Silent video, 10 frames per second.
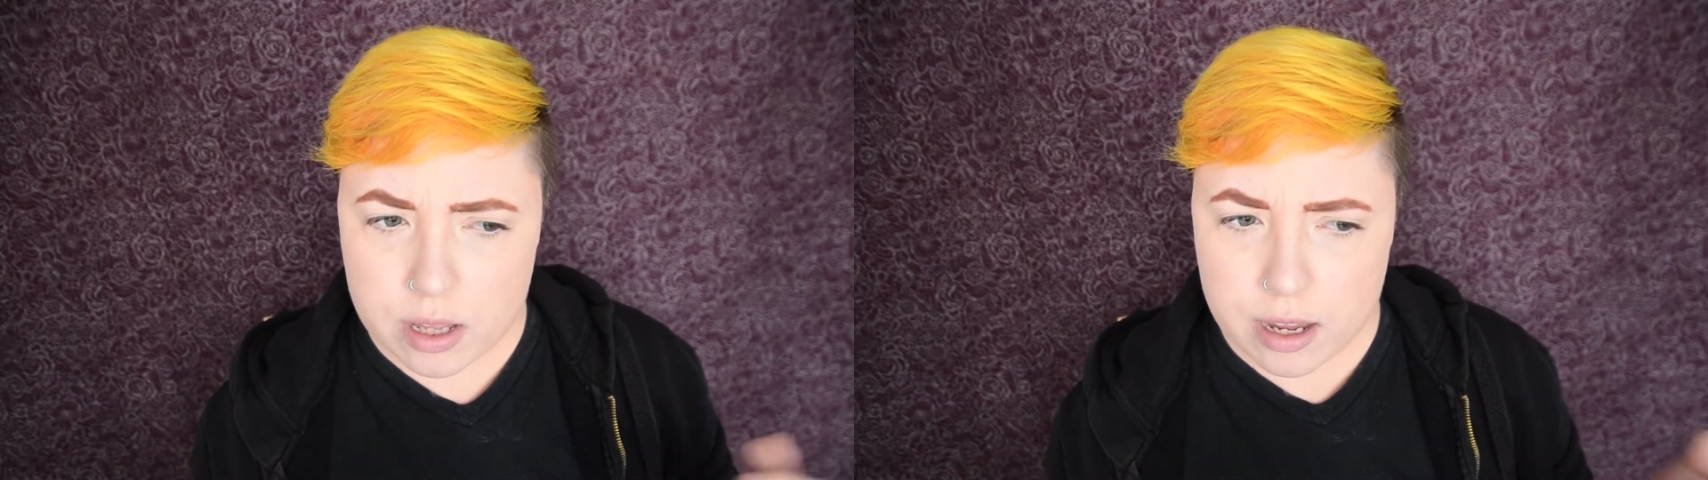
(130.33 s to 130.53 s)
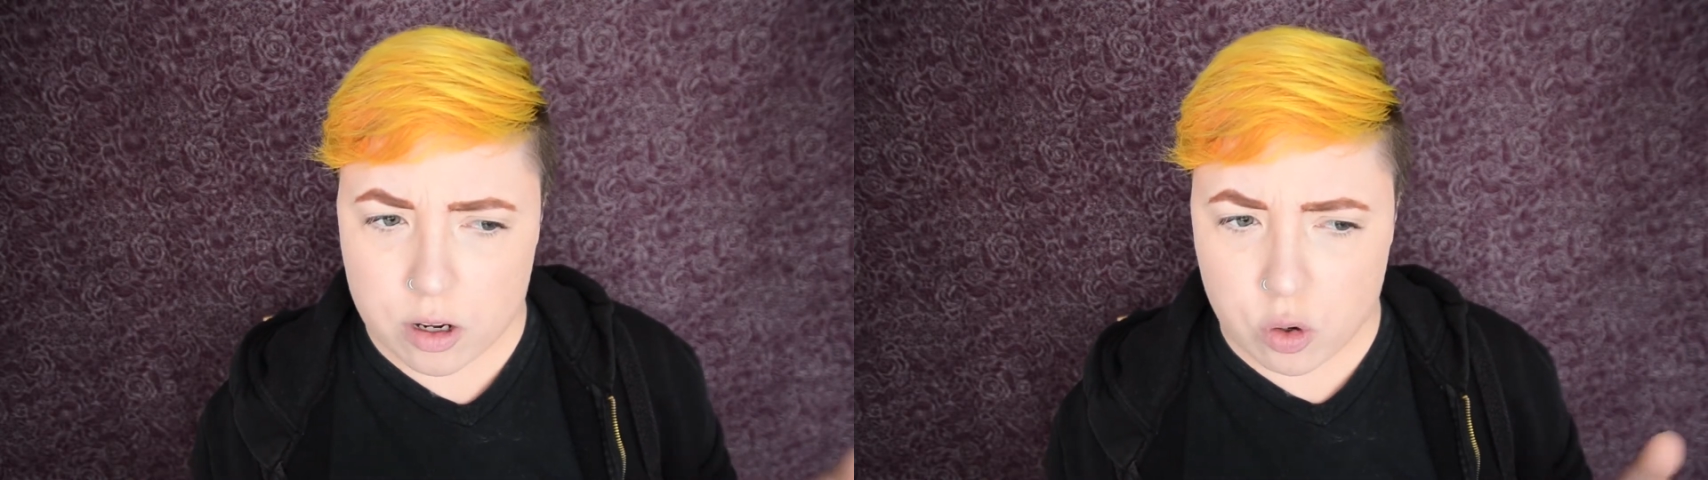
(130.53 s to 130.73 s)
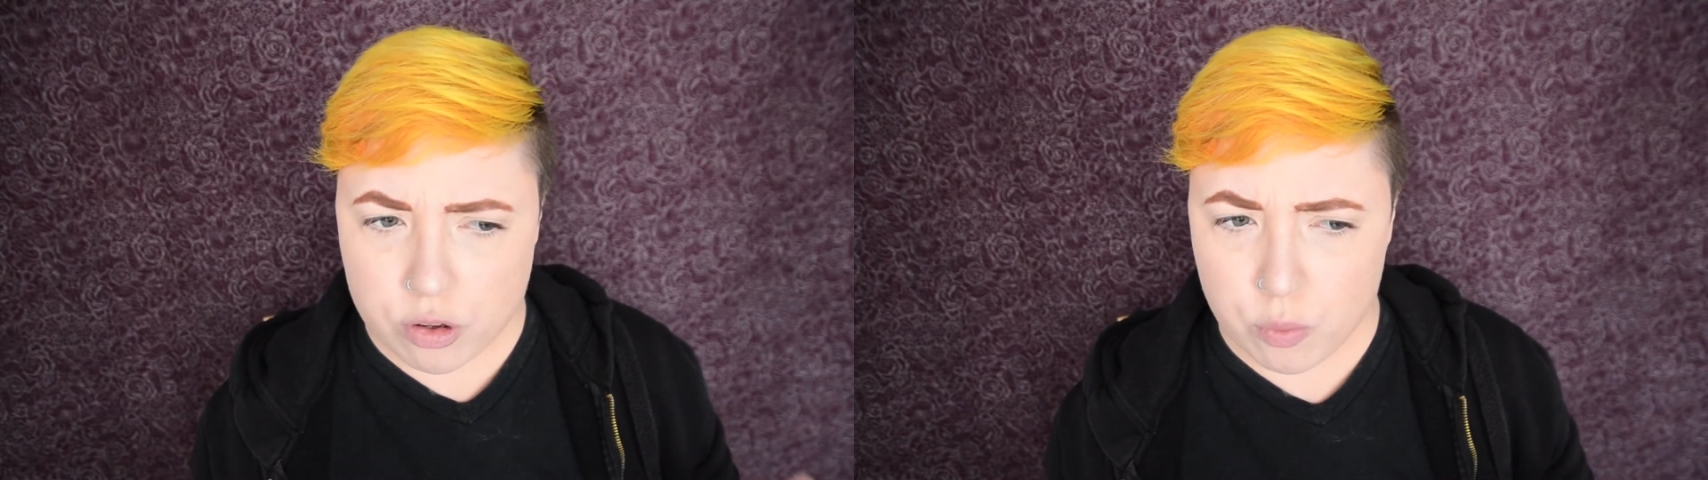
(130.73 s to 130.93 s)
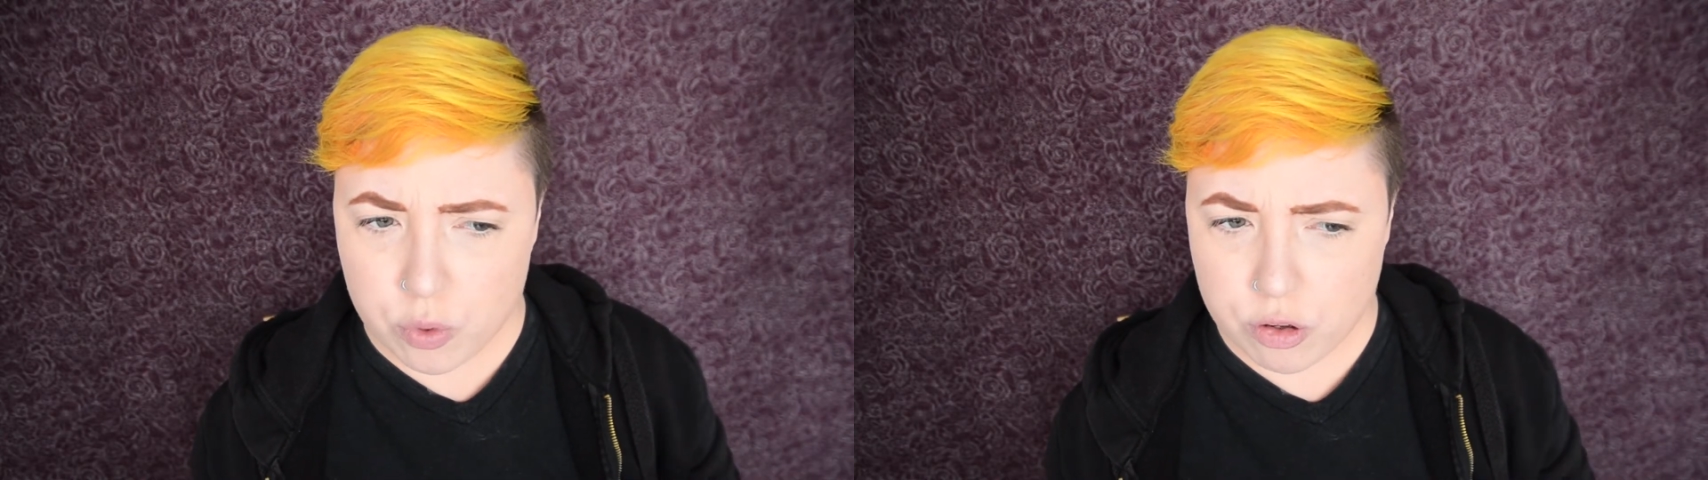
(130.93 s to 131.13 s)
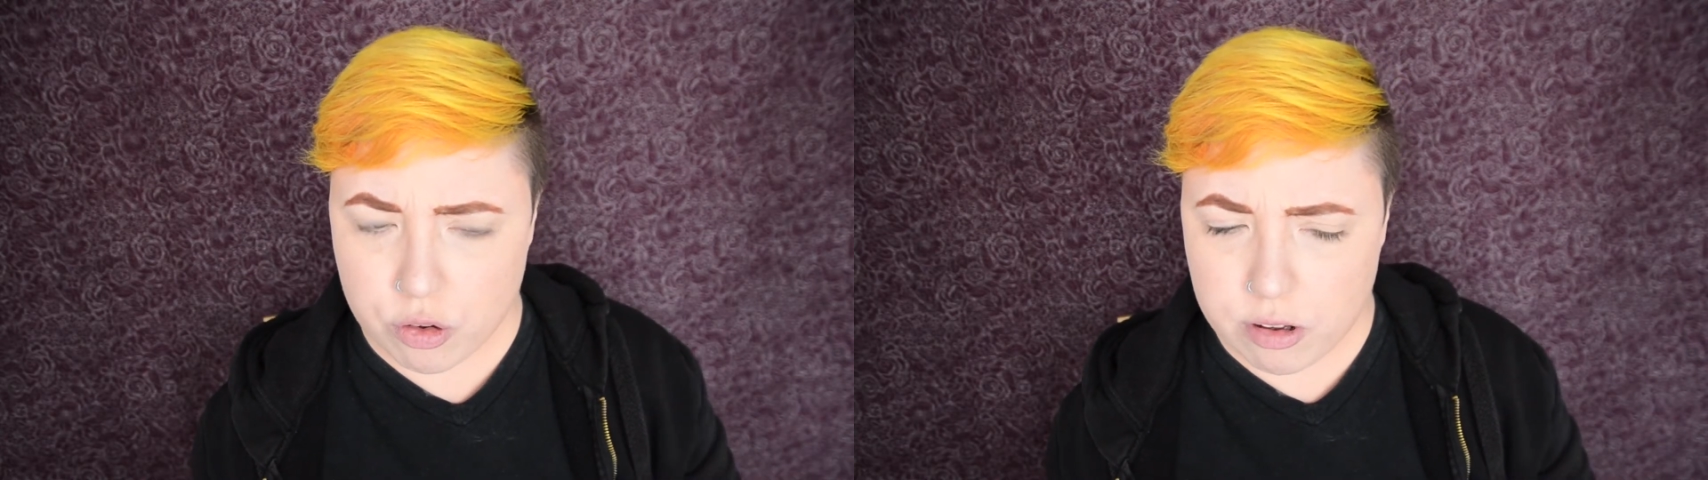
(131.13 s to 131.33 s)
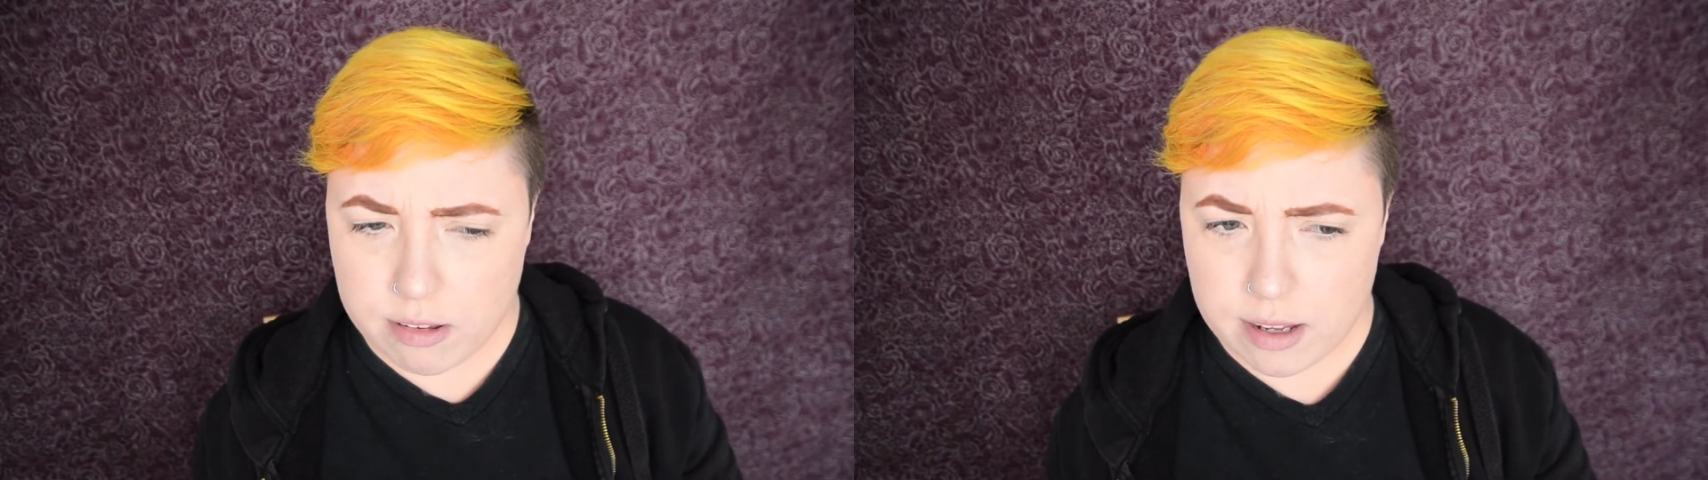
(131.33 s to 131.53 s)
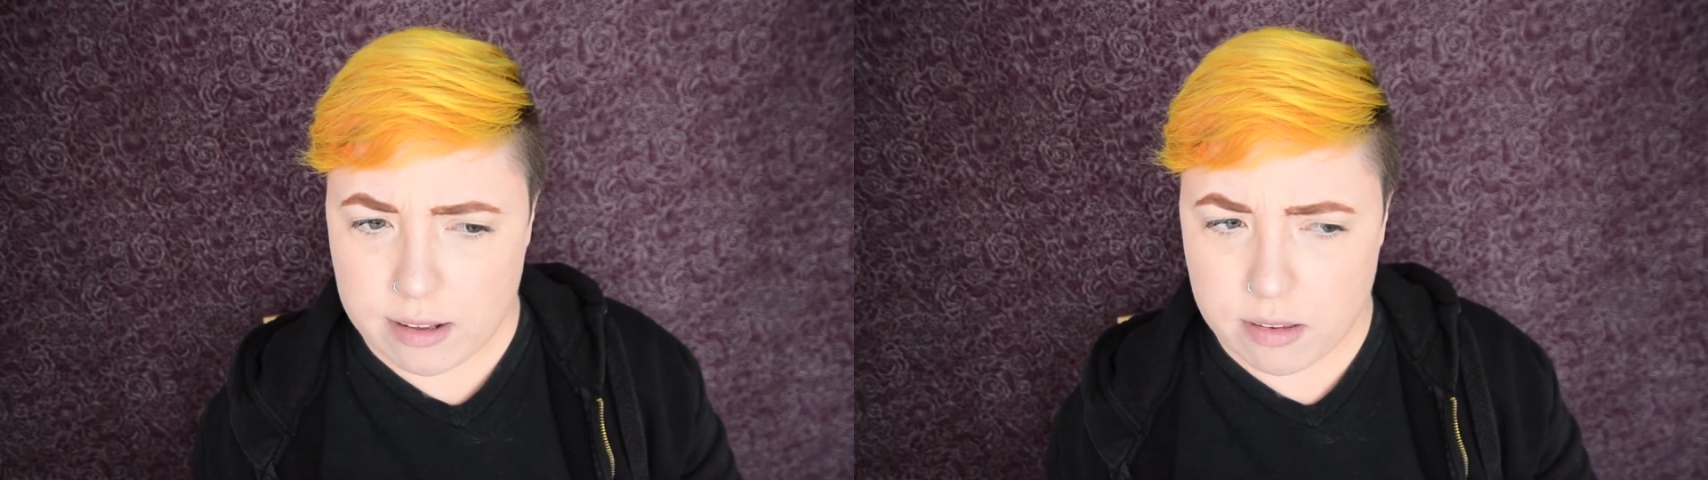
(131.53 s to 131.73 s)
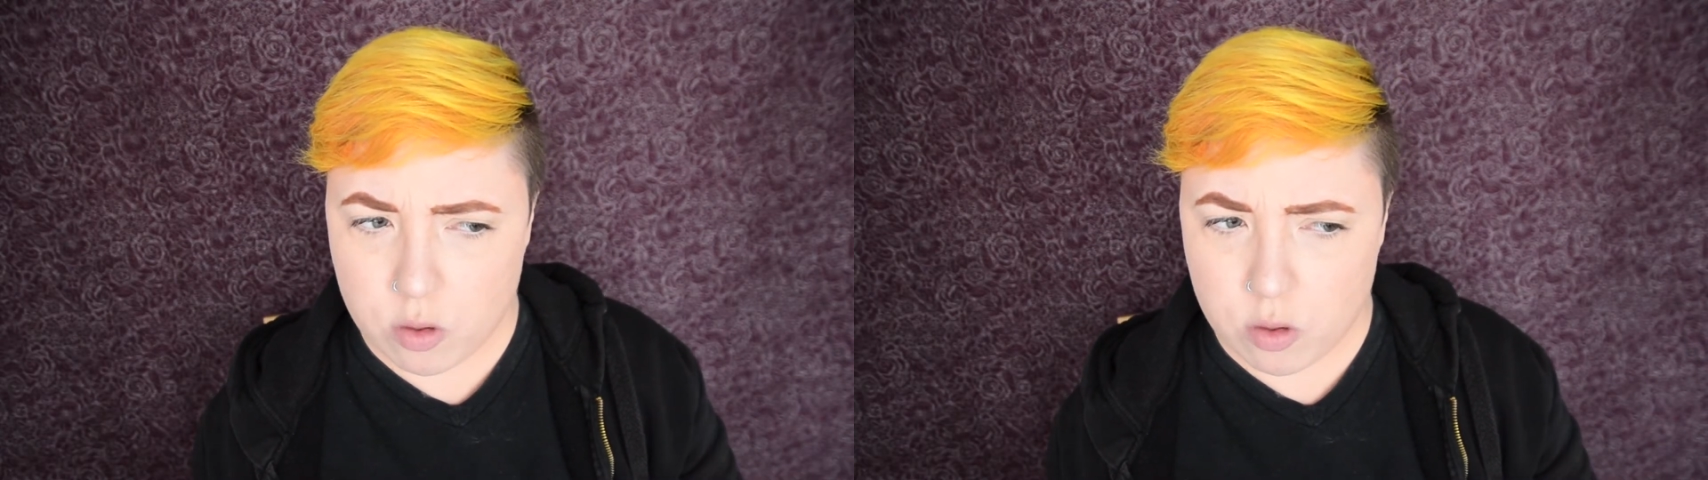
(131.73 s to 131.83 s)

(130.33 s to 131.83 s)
diagnosing Wilson's disease,